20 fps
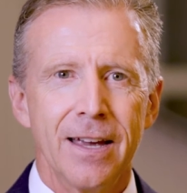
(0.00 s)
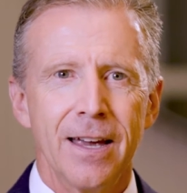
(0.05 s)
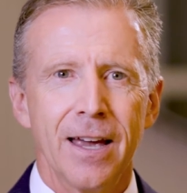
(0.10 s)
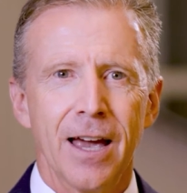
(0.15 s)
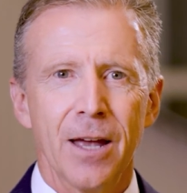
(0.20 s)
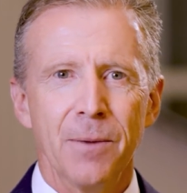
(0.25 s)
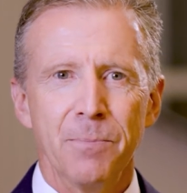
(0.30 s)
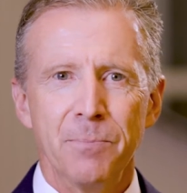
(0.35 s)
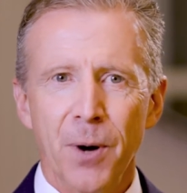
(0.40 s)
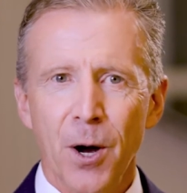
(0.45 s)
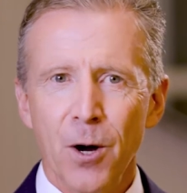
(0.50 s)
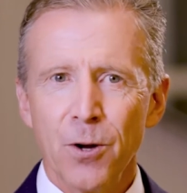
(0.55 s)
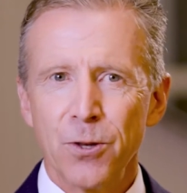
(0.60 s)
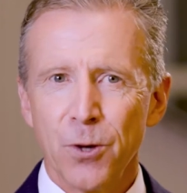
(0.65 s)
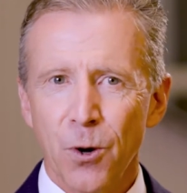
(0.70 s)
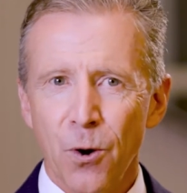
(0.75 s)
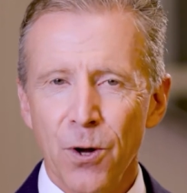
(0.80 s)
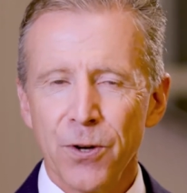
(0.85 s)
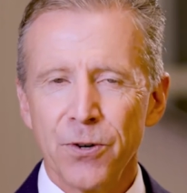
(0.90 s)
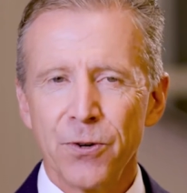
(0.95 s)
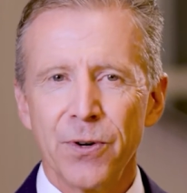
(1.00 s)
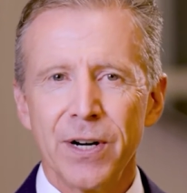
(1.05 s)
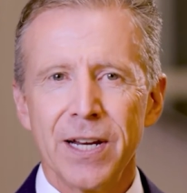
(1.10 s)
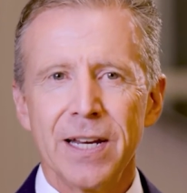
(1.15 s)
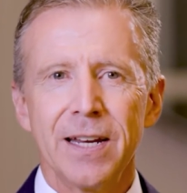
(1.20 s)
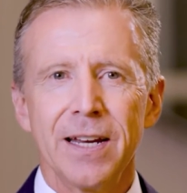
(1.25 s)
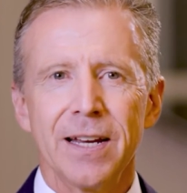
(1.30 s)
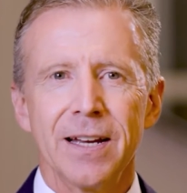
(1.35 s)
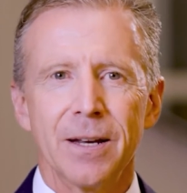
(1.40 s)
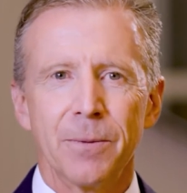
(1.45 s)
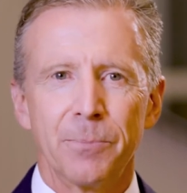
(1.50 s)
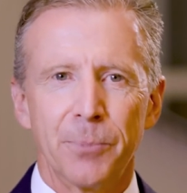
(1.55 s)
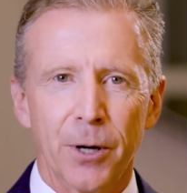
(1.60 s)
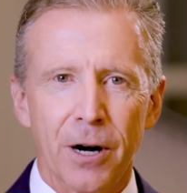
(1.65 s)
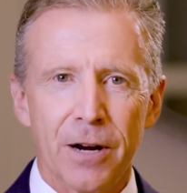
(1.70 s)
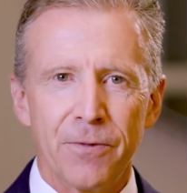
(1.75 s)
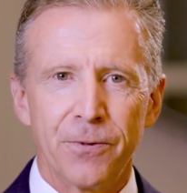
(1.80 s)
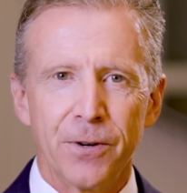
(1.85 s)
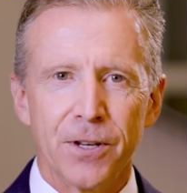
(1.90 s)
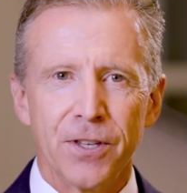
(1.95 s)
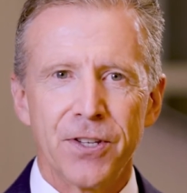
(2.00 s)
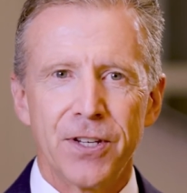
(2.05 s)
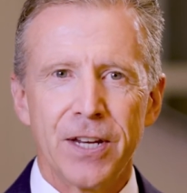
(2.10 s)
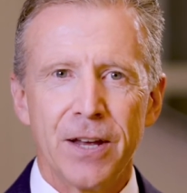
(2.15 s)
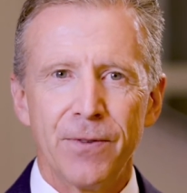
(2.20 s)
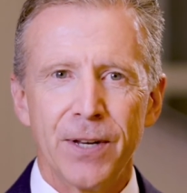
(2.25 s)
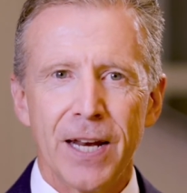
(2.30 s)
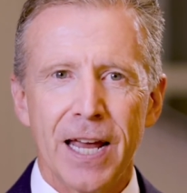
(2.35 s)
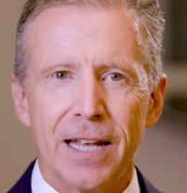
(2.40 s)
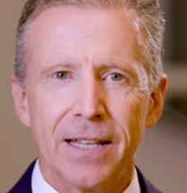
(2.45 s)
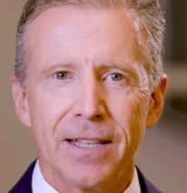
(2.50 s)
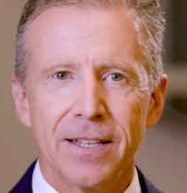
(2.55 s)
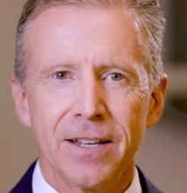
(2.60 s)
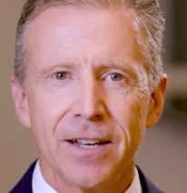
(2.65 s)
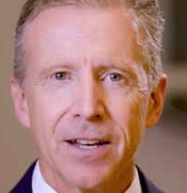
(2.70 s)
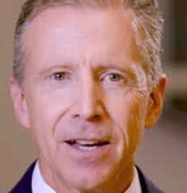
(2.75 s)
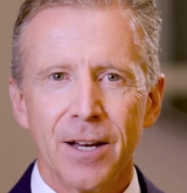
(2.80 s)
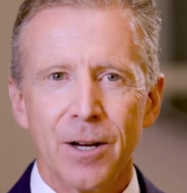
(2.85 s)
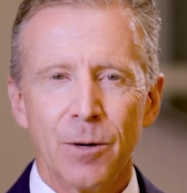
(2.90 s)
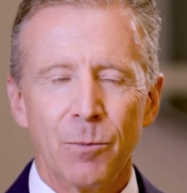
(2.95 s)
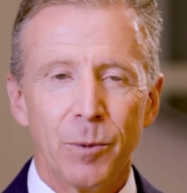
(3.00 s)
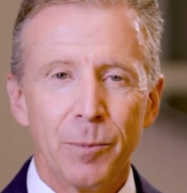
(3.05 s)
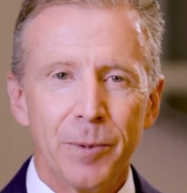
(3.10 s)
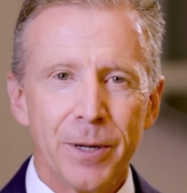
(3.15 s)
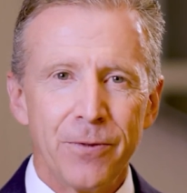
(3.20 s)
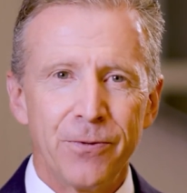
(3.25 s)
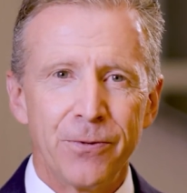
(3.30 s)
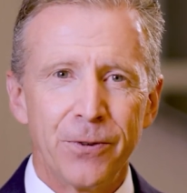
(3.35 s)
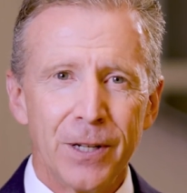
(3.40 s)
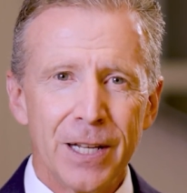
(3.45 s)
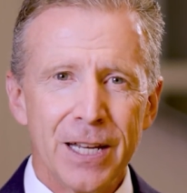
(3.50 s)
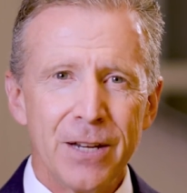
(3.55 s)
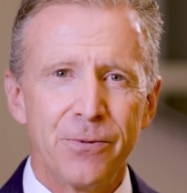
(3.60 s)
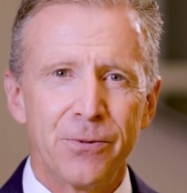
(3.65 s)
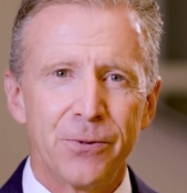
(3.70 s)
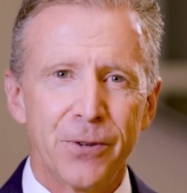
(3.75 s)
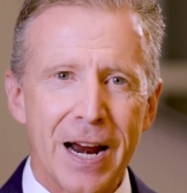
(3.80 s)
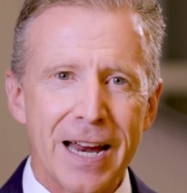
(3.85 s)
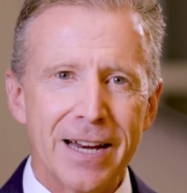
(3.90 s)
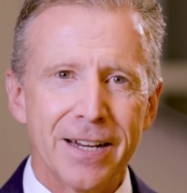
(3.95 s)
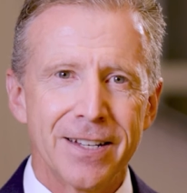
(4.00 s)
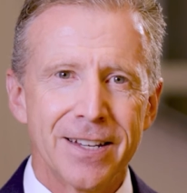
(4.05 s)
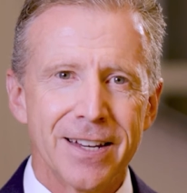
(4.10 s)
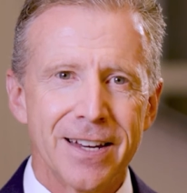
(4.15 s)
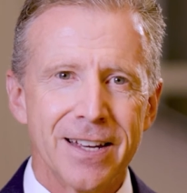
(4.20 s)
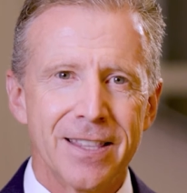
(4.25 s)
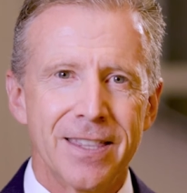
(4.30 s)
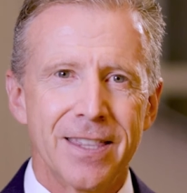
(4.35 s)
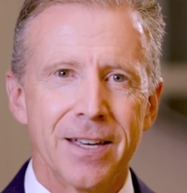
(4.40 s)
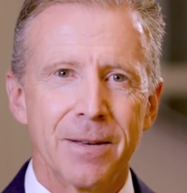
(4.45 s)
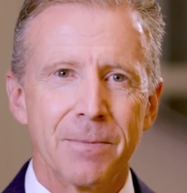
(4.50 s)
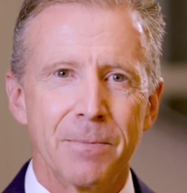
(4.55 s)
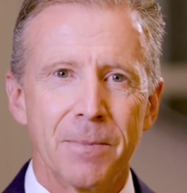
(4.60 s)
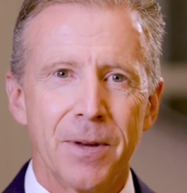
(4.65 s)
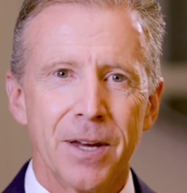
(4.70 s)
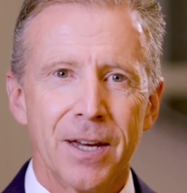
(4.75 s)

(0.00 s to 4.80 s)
And both ordinary and preference dividends will be fully franked at the